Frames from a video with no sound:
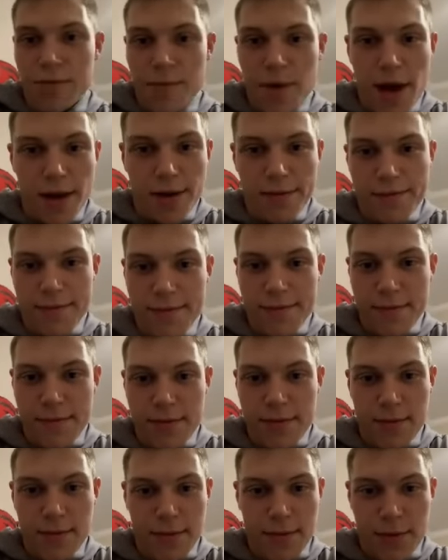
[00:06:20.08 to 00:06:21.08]
man.
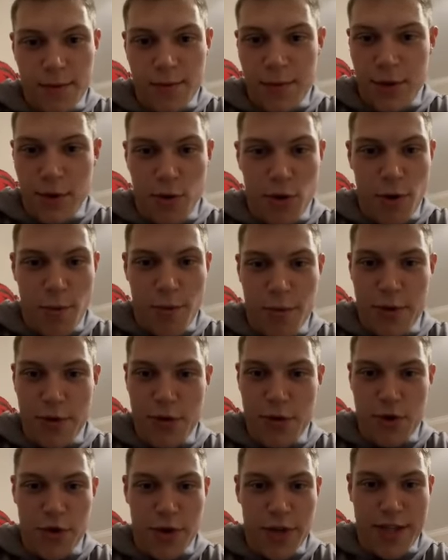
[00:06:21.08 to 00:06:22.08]
Then you grew up in the
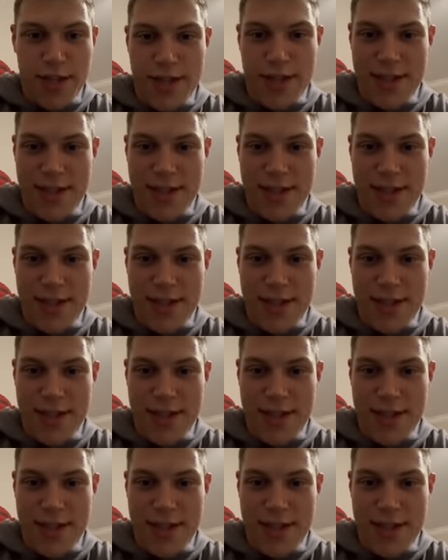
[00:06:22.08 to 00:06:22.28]
streets.